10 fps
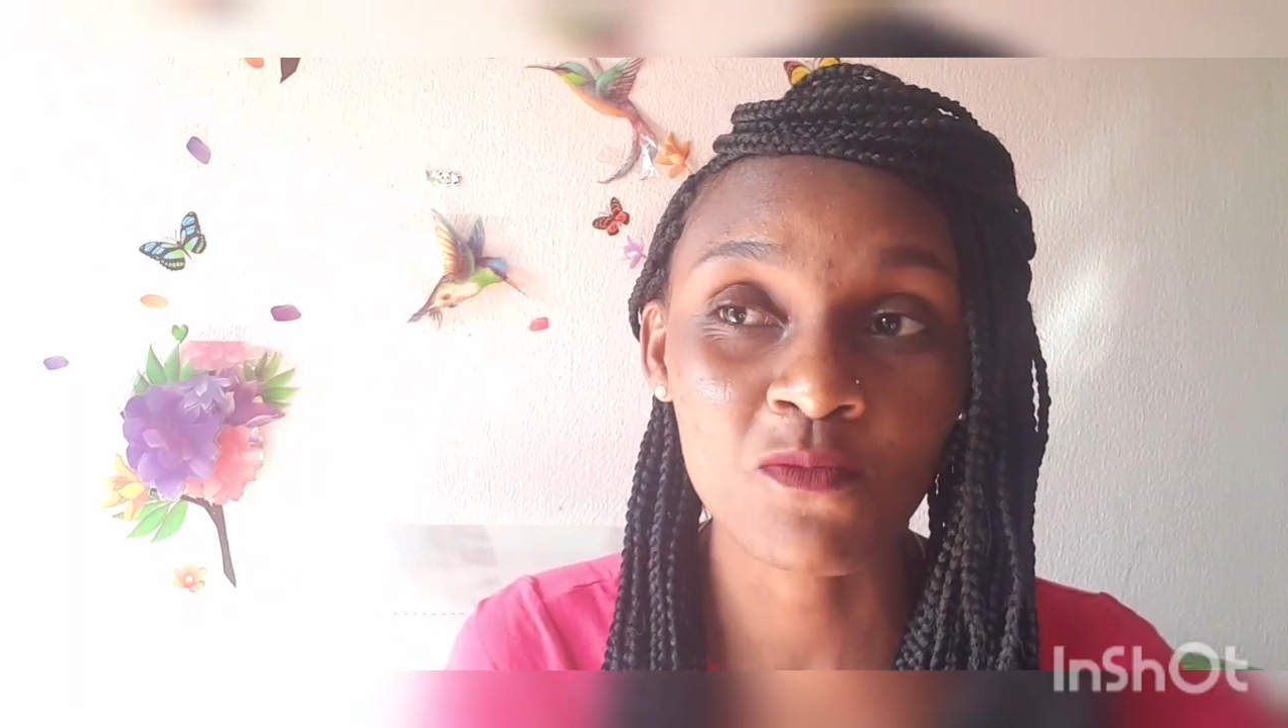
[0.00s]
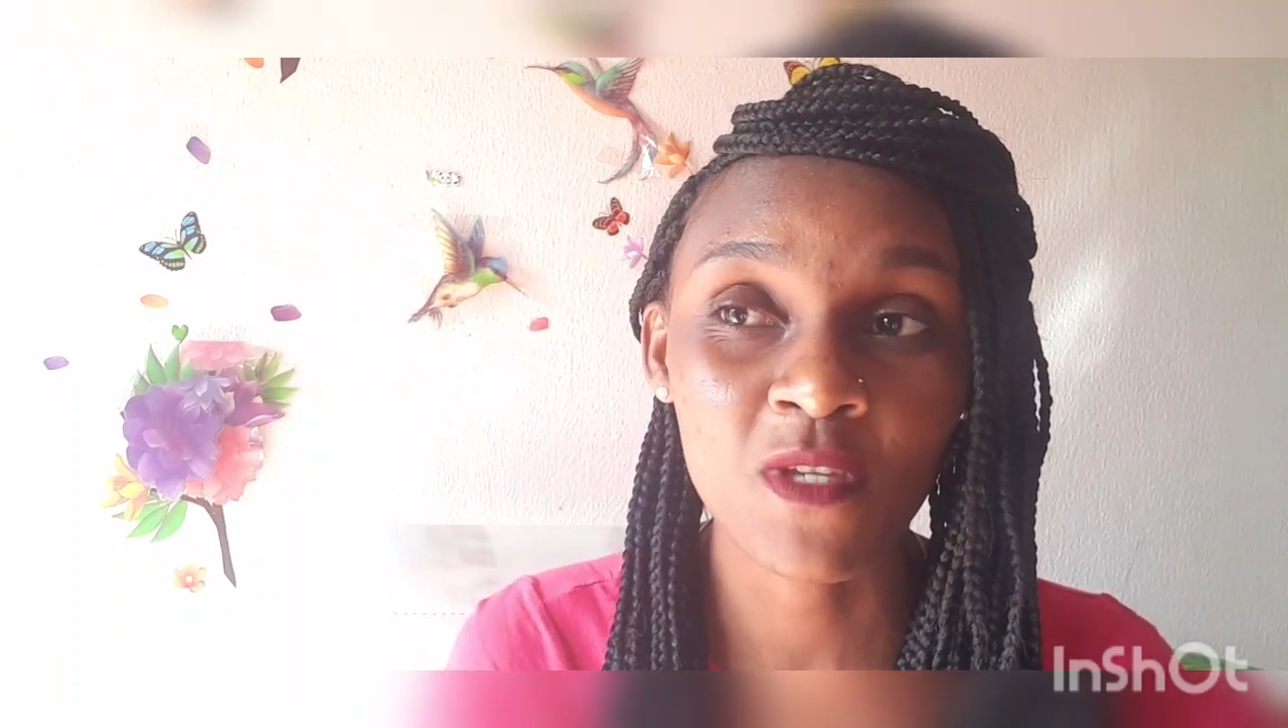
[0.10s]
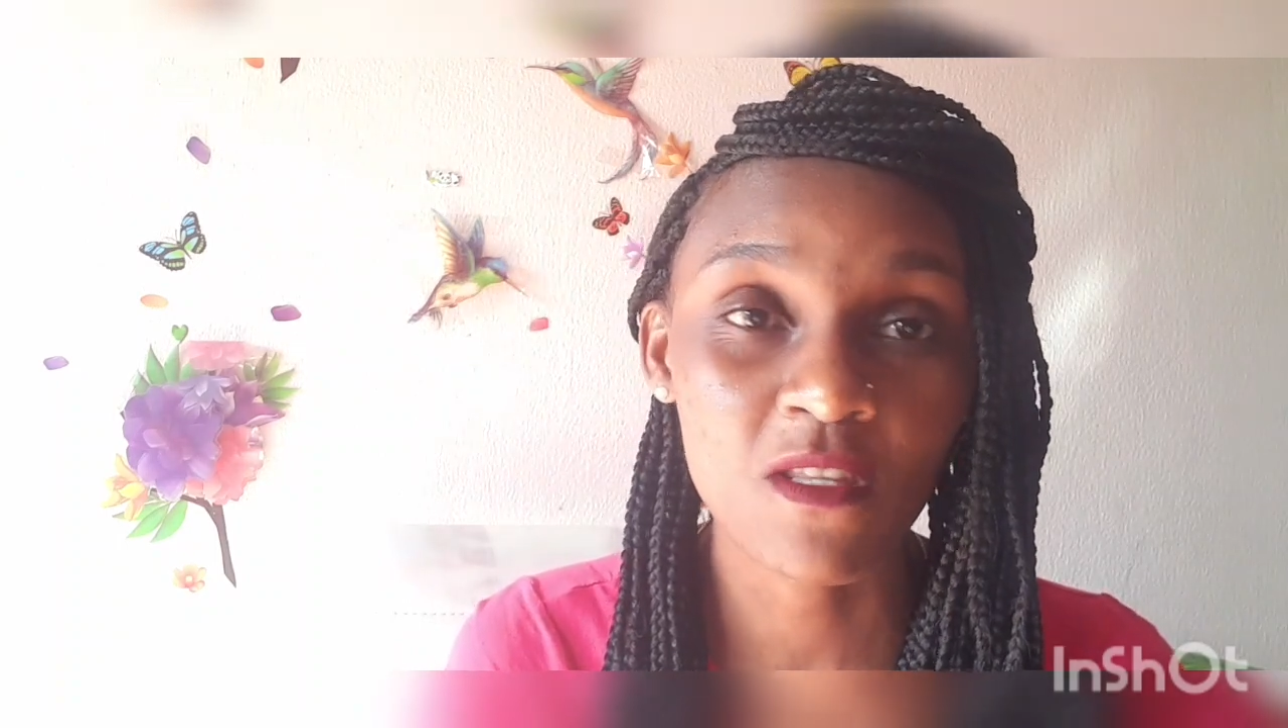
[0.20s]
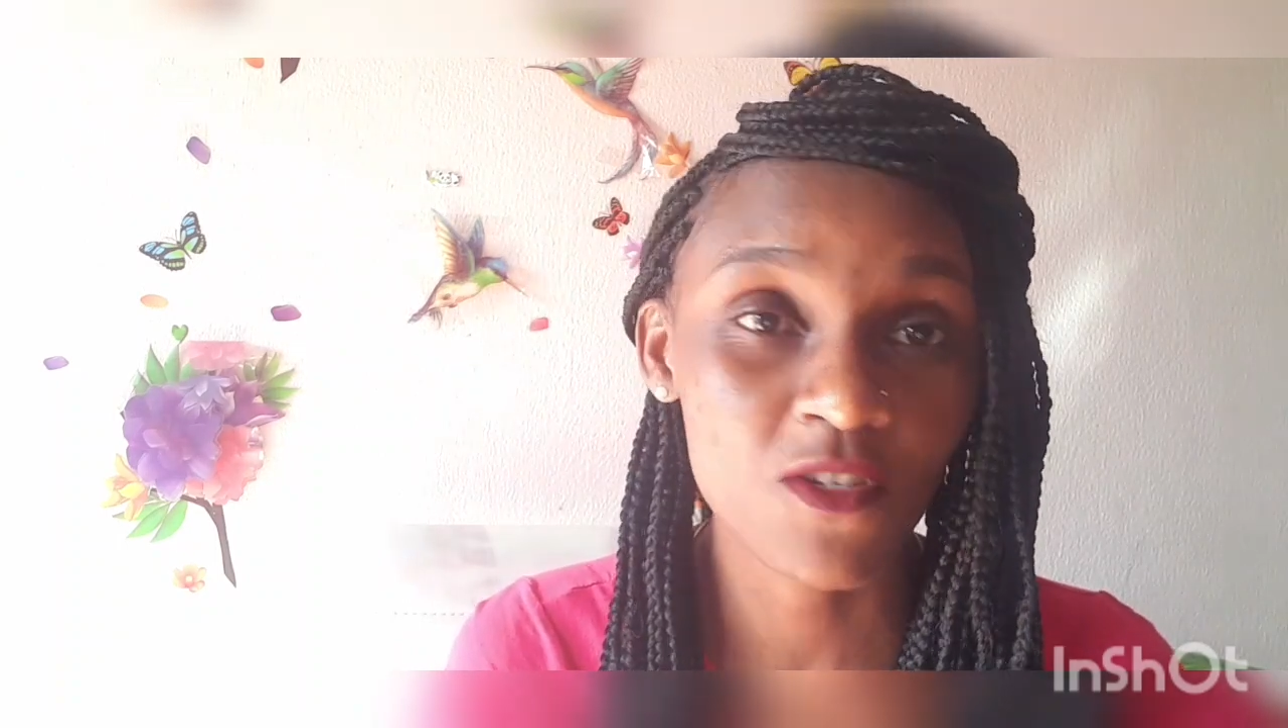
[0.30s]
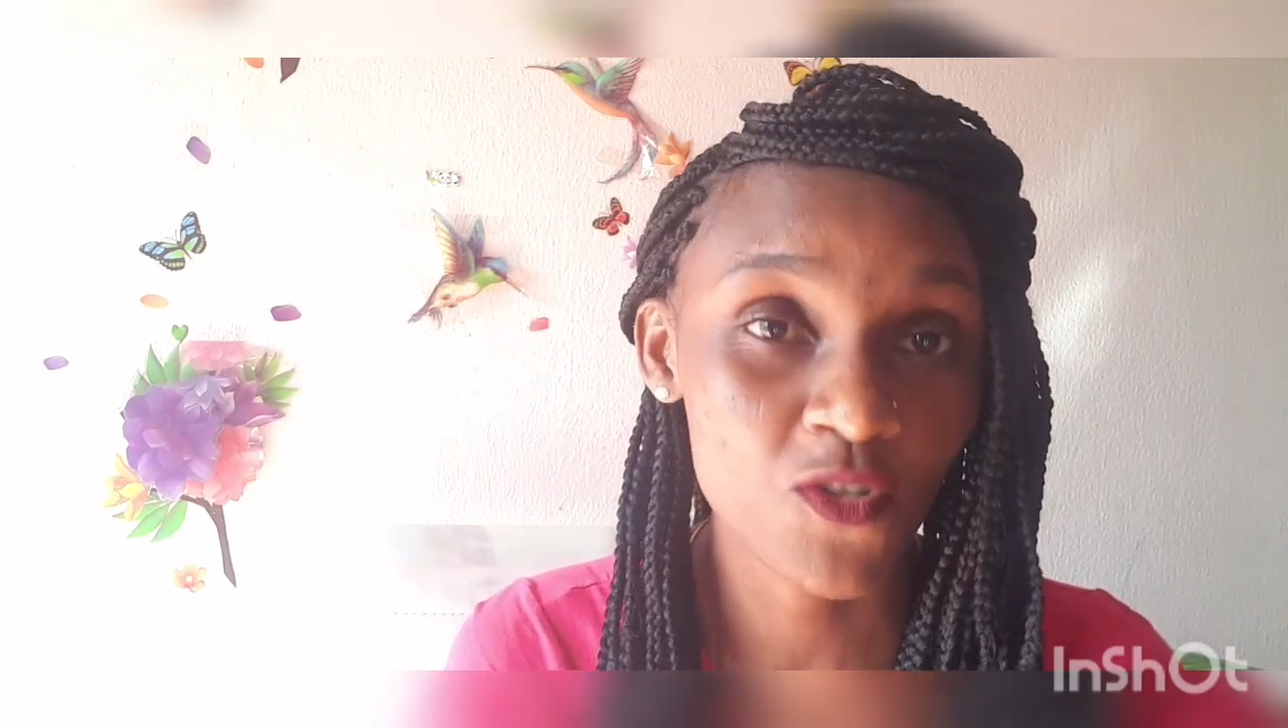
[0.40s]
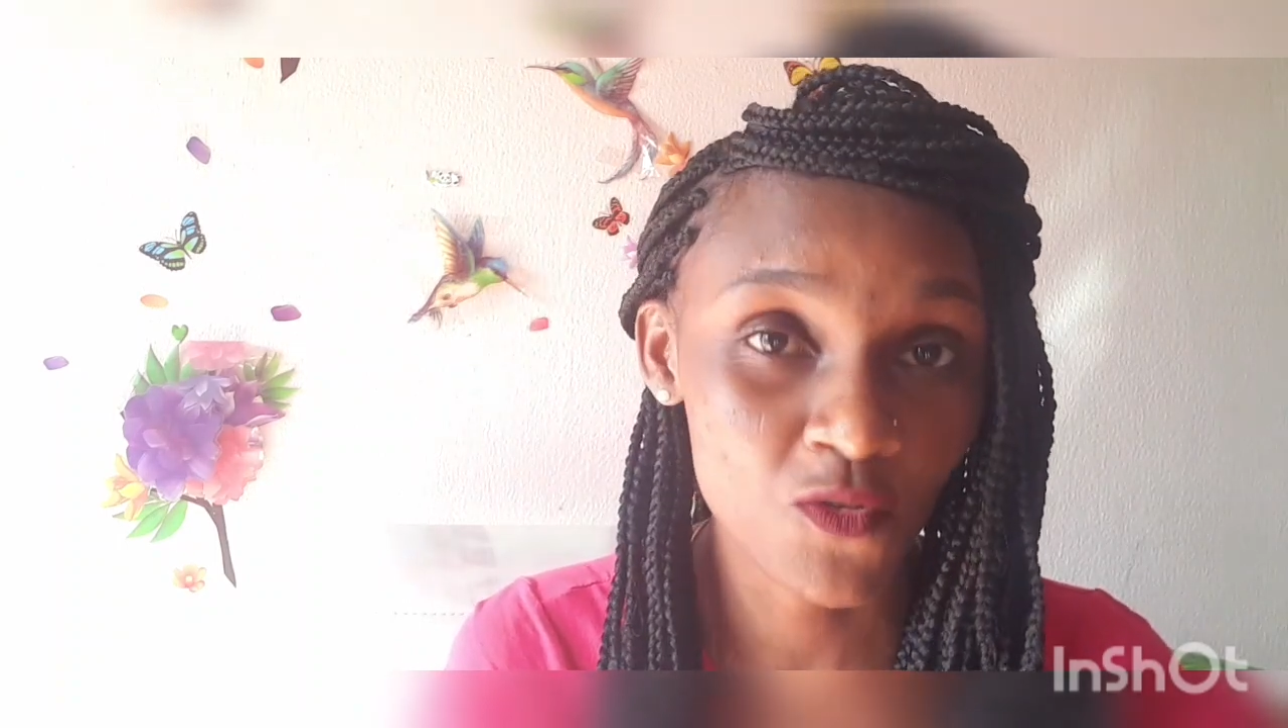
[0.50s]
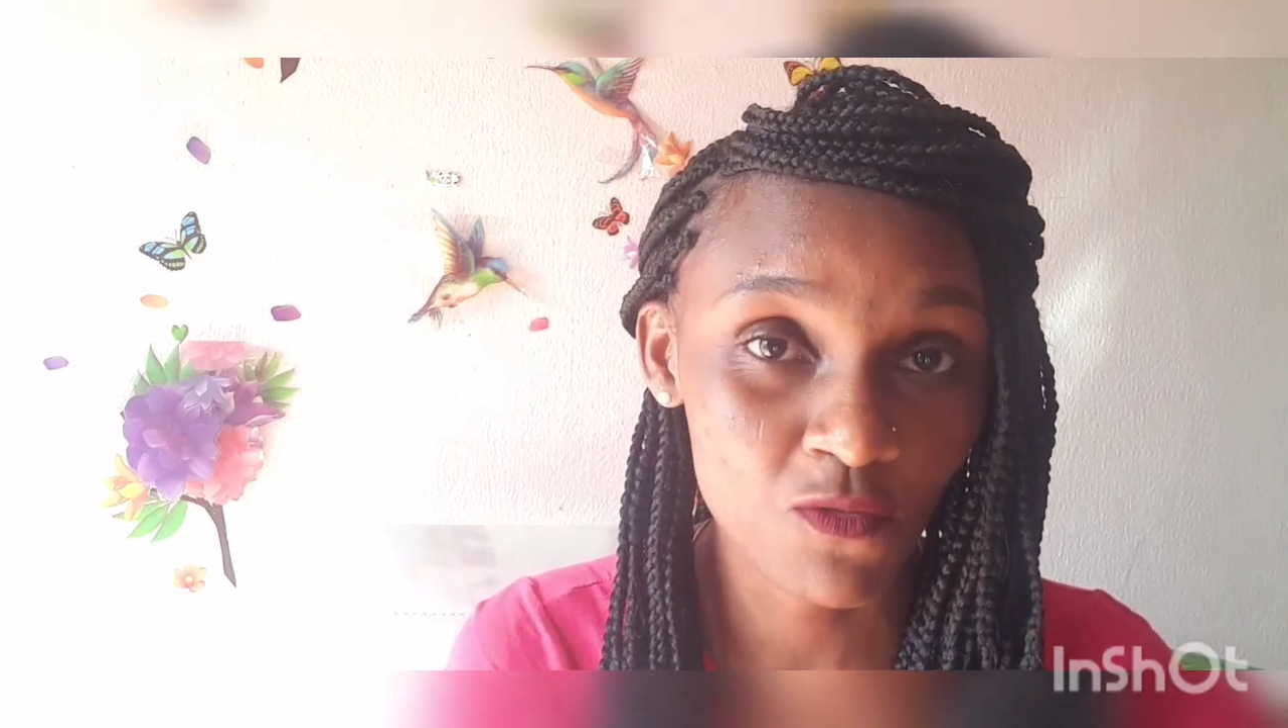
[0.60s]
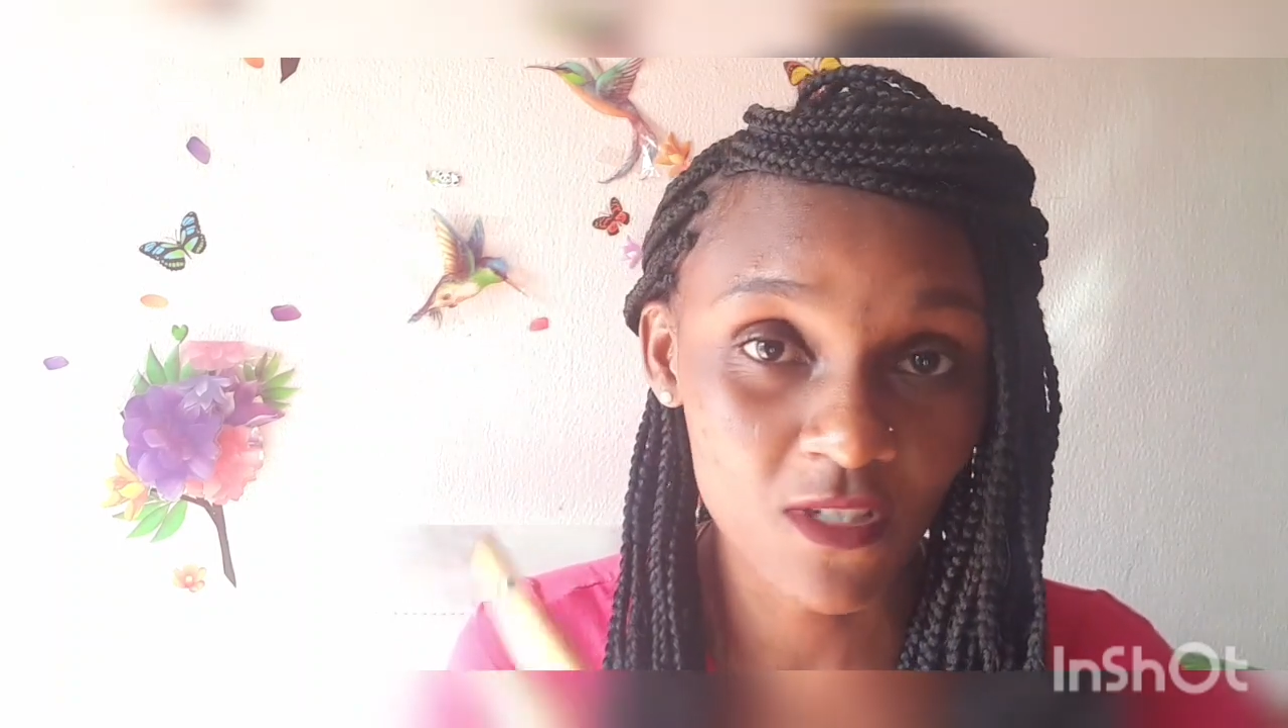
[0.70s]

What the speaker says: they should